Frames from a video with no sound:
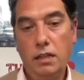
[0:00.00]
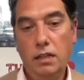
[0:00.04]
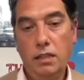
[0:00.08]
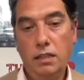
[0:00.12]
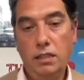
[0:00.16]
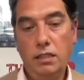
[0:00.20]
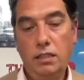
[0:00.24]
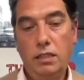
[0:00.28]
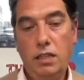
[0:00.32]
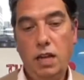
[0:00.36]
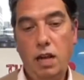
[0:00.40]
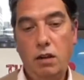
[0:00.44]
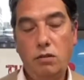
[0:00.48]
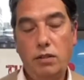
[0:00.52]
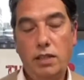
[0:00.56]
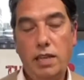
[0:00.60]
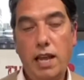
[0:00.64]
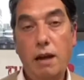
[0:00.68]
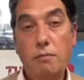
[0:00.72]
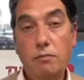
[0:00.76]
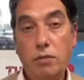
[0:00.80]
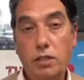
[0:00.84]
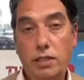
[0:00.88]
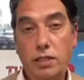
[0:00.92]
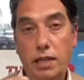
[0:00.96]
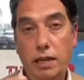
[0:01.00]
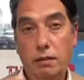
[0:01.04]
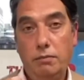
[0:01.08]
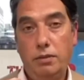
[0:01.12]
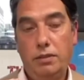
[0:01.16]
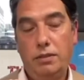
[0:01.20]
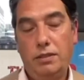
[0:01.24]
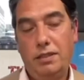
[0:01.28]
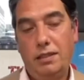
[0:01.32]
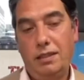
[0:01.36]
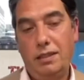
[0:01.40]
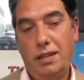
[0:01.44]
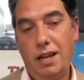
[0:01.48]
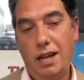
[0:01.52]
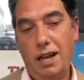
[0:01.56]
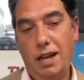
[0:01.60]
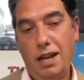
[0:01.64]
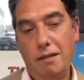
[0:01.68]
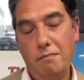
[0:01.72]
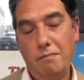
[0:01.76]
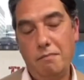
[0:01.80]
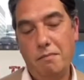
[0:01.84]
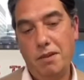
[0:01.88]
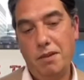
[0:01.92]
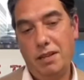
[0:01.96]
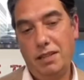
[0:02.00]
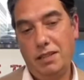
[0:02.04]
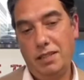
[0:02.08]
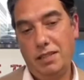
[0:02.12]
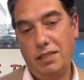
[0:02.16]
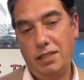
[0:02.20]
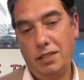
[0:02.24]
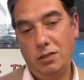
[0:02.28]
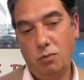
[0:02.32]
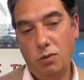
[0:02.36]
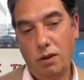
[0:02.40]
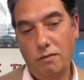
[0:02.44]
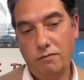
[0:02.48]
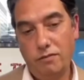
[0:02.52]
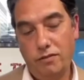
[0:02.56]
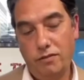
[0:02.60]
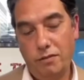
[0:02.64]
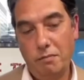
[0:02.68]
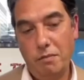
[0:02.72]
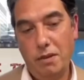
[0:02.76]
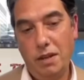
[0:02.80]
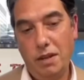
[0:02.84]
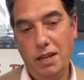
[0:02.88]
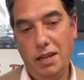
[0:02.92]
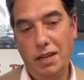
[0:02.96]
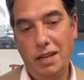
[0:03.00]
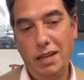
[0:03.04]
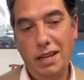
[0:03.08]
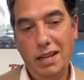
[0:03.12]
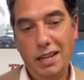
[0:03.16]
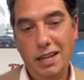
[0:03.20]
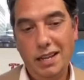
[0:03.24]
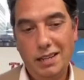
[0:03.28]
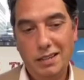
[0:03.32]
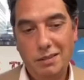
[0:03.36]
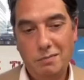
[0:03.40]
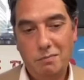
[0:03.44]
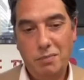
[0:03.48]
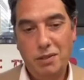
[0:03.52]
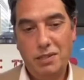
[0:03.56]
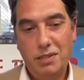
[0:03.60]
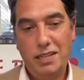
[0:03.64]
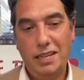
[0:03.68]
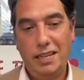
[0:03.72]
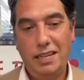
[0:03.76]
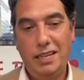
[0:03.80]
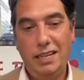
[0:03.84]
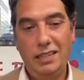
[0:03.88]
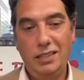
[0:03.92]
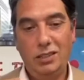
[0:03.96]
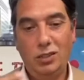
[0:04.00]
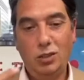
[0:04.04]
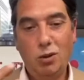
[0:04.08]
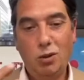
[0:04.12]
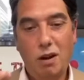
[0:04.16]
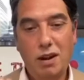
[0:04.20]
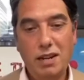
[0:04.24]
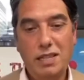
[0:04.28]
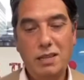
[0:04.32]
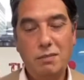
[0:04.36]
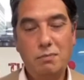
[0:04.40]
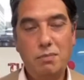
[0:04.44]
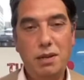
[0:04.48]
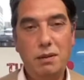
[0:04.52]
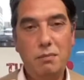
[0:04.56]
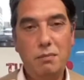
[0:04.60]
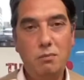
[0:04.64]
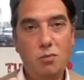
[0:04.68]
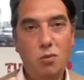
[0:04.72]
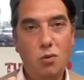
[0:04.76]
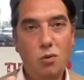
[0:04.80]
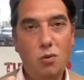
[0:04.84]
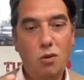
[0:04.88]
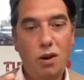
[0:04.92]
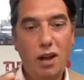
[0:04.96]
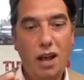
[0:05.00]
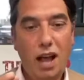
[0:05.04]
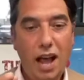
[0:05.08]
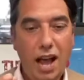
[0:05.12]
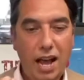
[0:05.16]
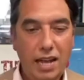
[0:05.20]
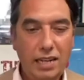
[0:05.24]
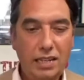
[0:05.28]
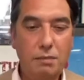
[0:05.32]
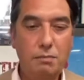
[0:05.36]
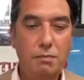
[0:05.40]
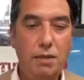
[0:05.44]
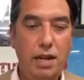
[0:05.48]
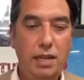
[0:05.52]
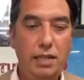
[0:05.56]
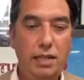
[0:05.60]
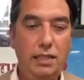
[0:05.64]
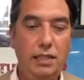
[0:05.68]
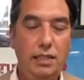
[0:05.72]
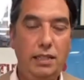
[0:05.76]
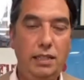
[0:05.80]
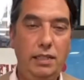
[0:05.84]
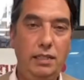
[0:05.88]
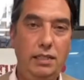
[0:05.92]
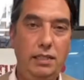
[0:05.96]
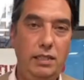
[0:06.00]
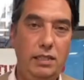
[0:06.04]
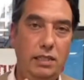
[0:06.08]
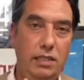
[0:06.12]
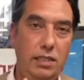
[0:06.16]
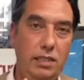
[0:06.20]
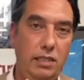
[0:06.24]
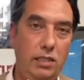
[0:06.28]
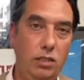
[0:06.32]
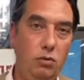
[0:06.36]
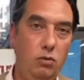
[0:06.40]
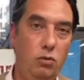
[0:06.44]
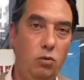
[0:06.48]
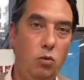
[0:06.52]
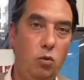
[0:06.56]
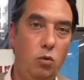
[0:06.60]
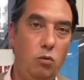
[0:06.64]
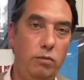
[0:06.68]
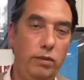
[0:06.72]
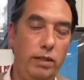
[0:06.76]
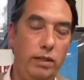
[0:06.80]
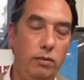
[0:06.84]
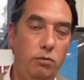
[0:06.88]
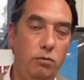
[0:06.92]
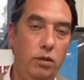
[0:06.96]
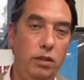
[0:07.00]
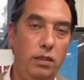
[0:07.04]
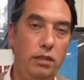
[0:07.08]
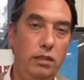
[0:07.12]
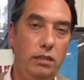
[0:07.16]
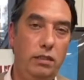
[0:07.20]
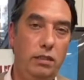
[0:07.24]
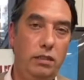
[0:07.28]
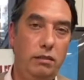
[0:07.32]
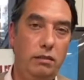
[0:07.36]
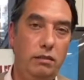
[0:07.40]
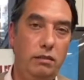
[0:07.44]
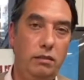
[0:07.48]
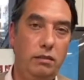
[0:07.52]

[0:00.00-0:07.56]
So camera tips, and this is one for me in particular. Try to be more animated than you normally would.